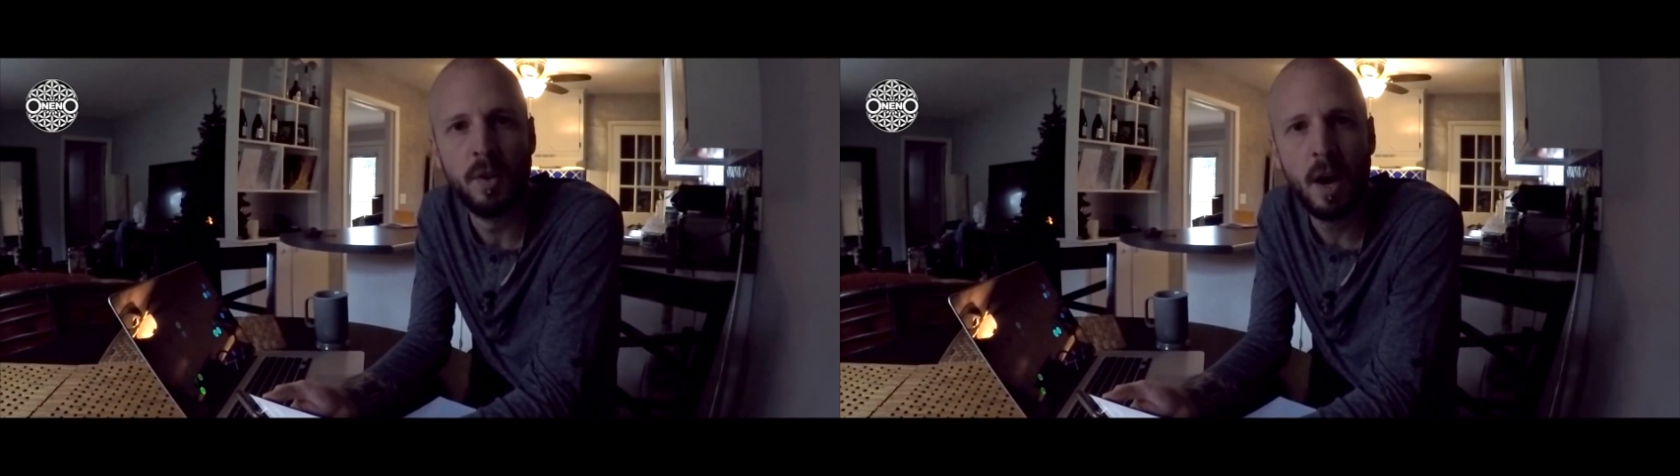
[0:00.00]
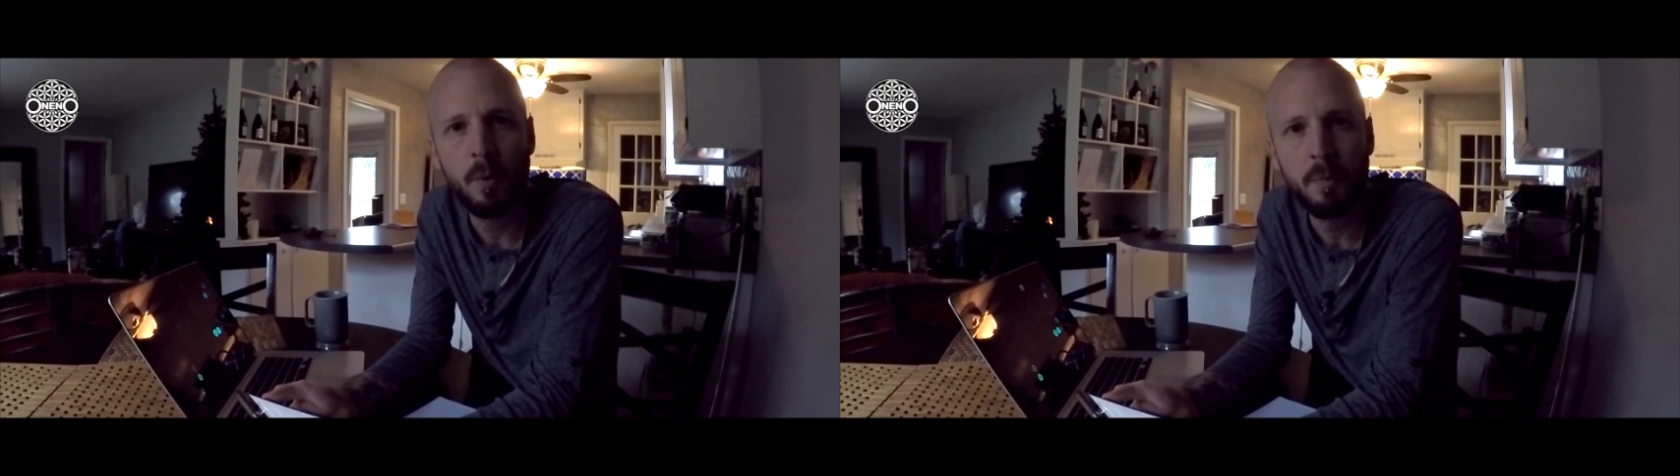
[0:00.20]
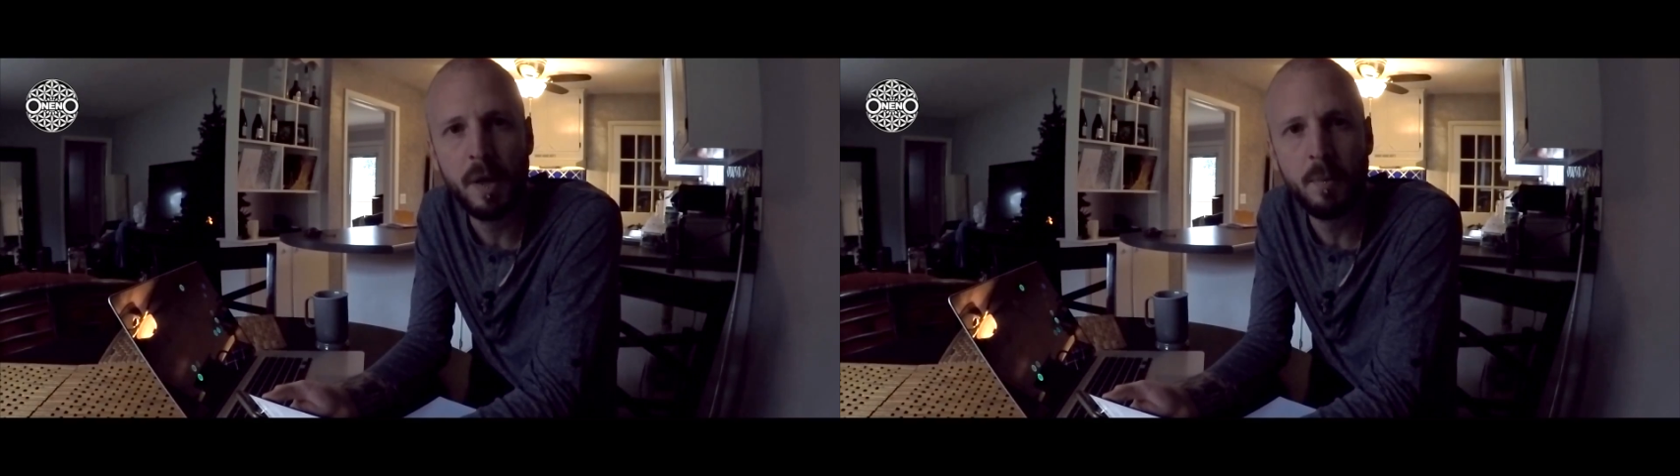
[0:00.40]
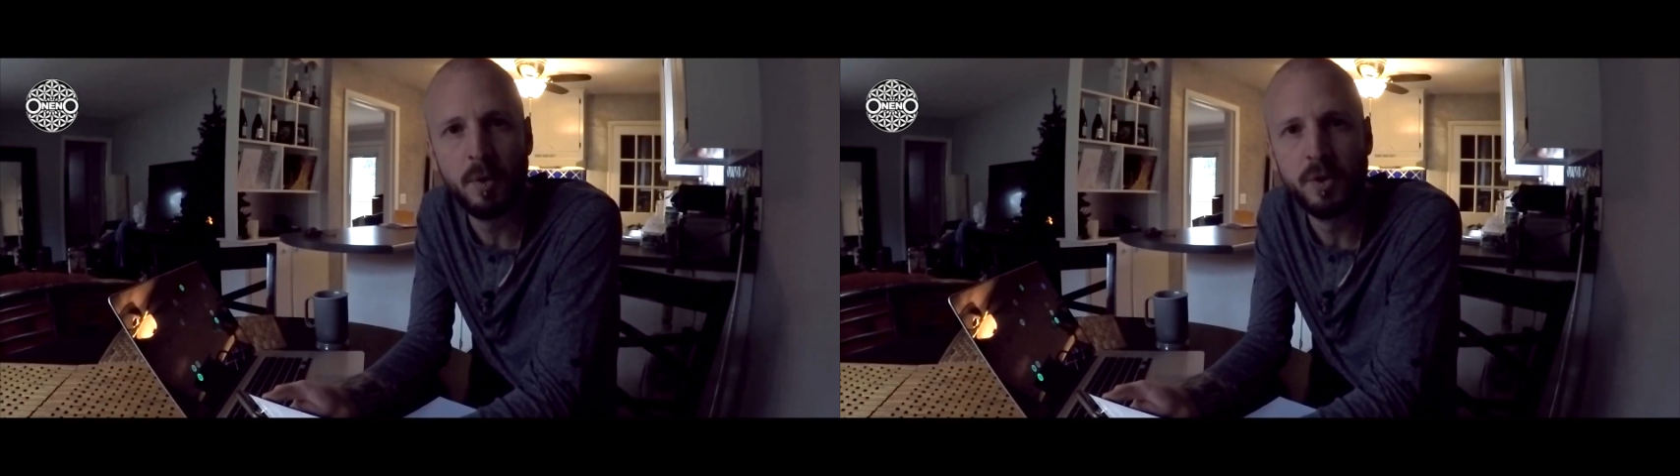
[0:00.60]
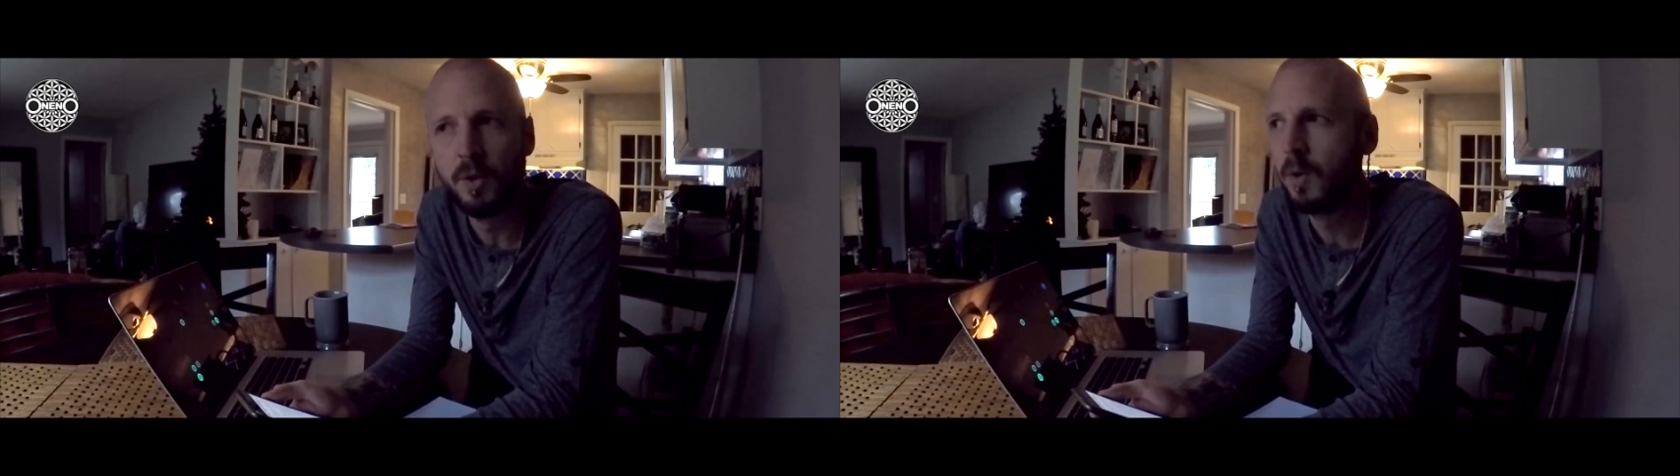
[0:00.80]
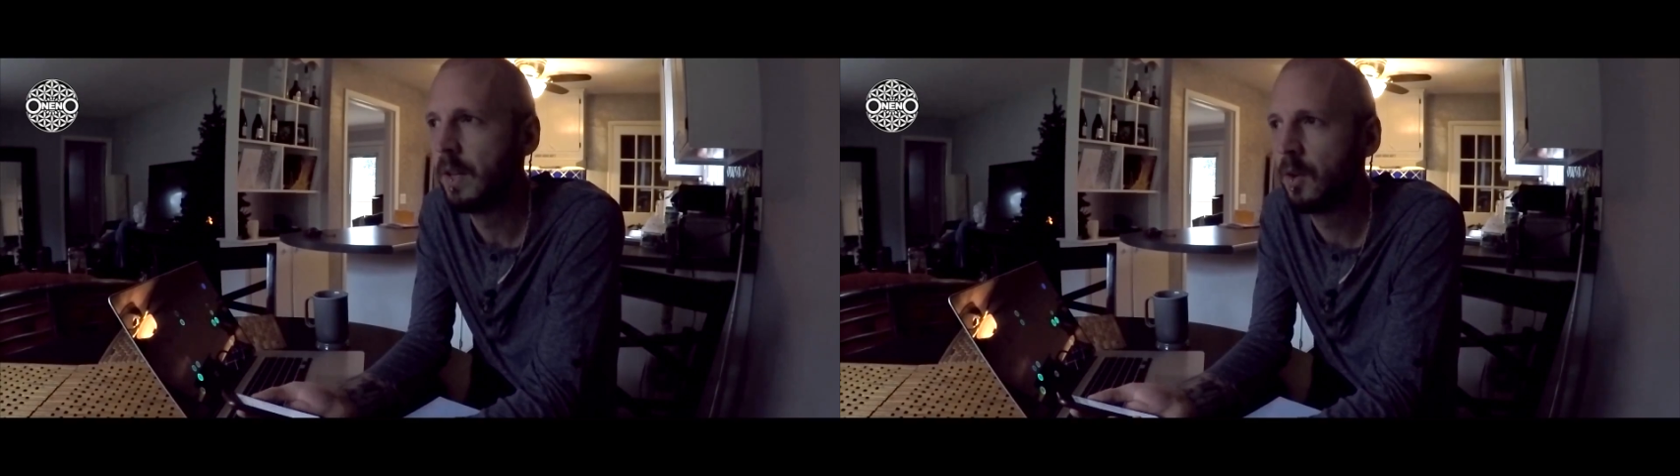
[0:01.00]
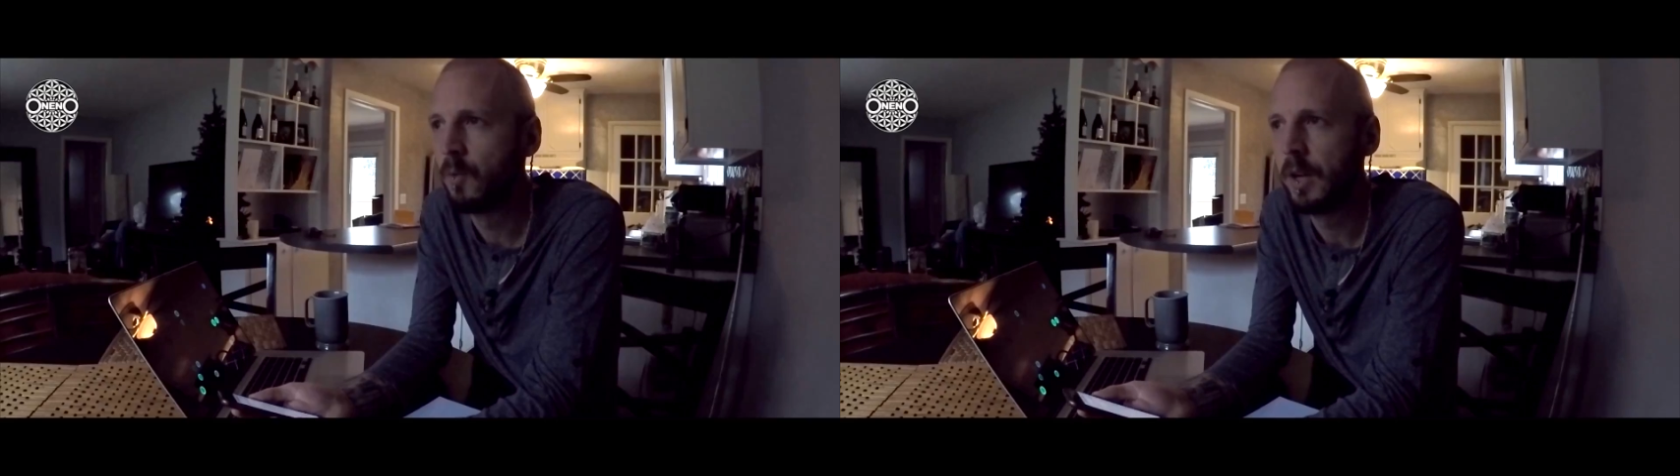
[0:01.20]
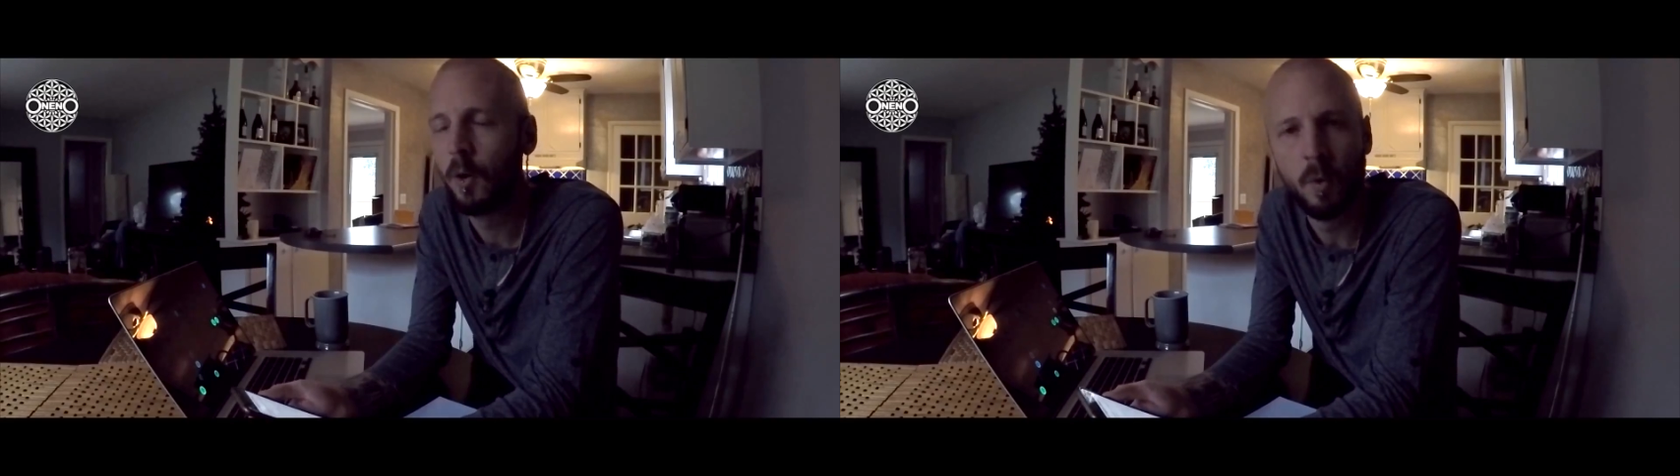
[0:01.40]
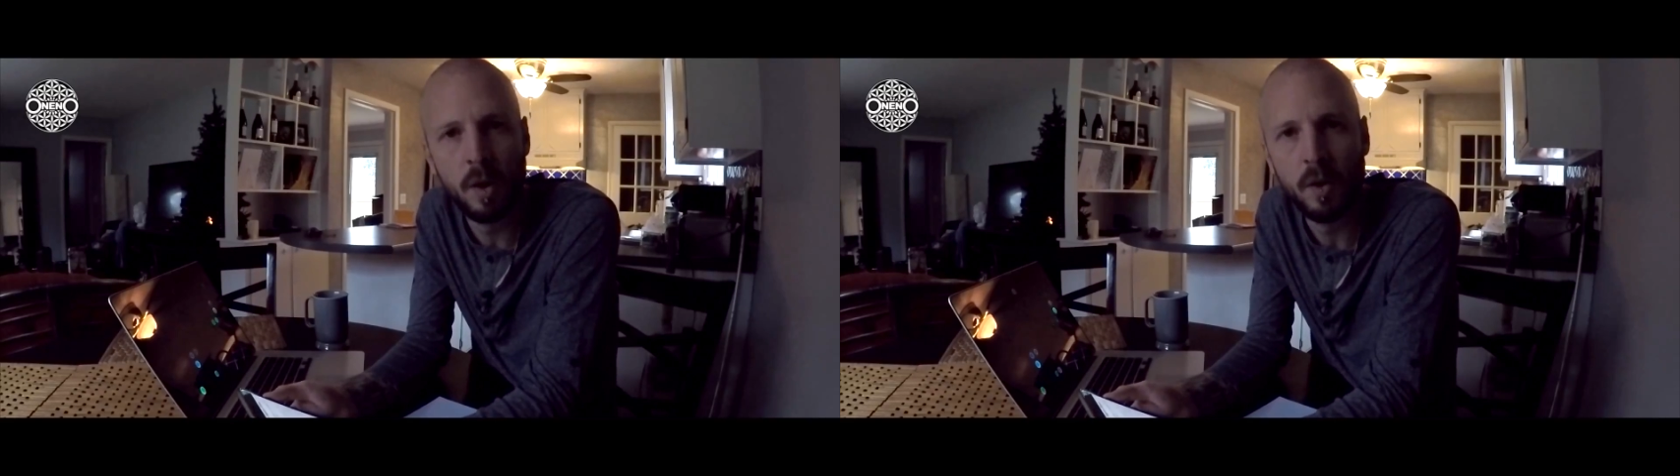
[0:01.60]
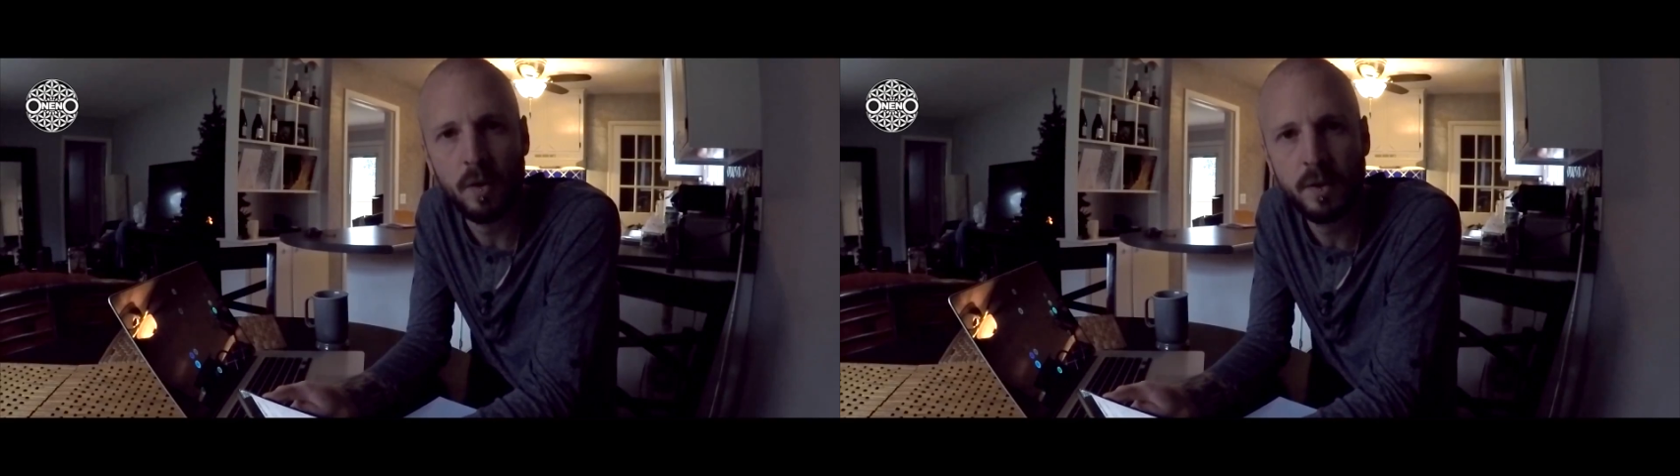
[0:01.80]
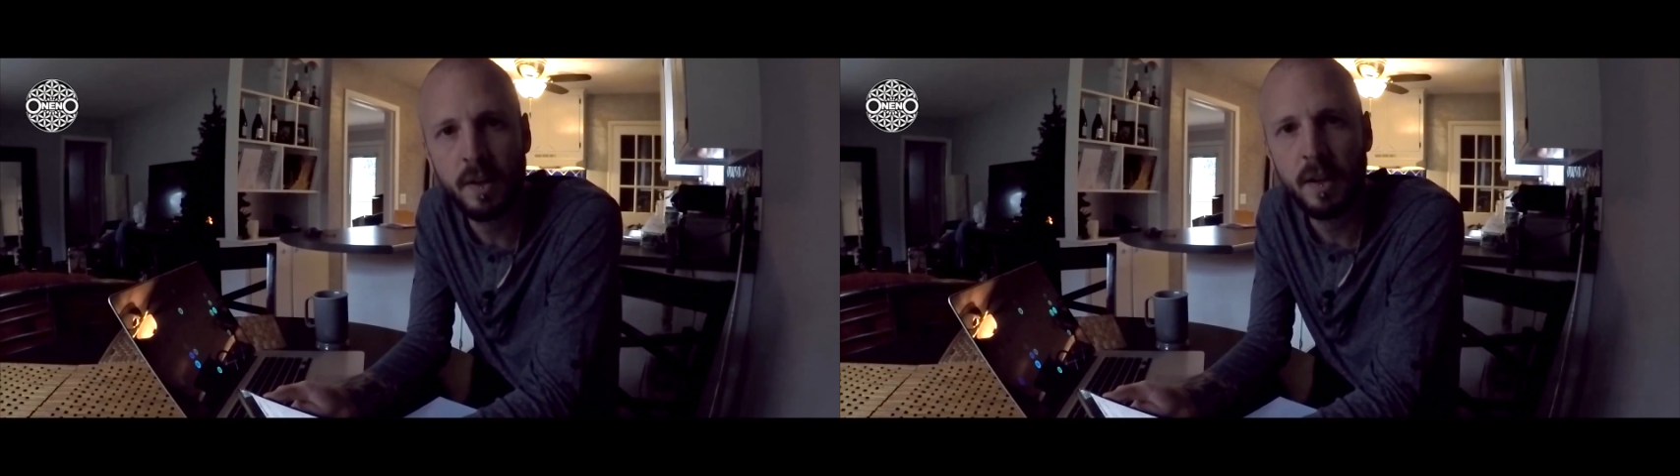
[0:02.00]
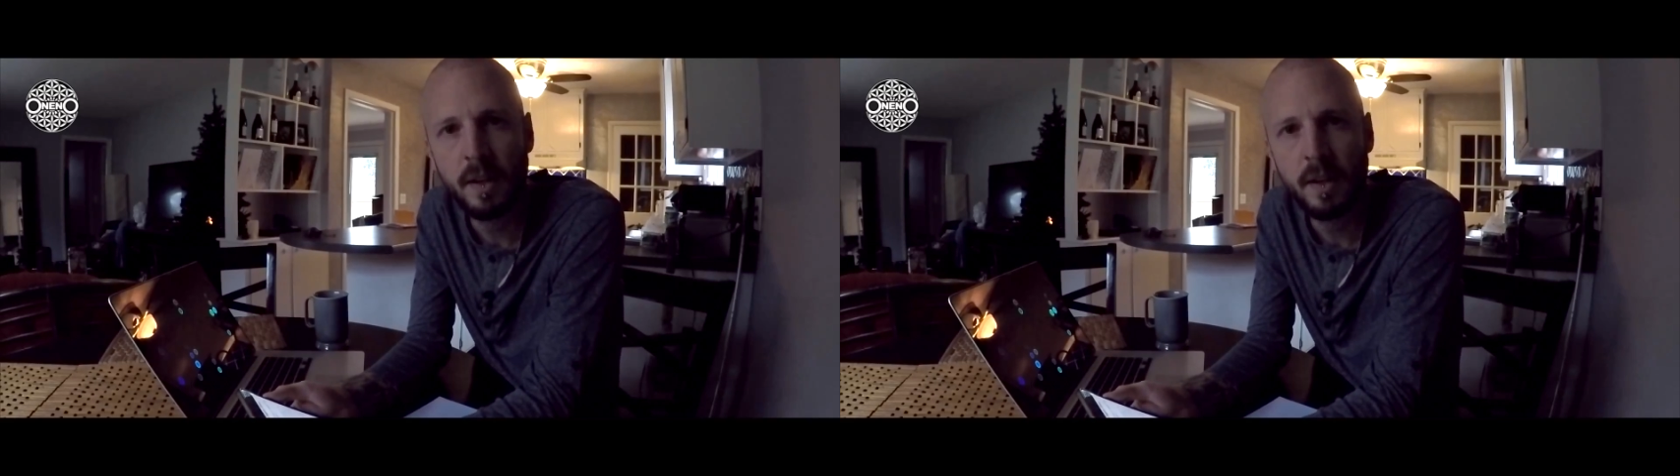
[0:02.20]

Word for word: not what people do in the real world.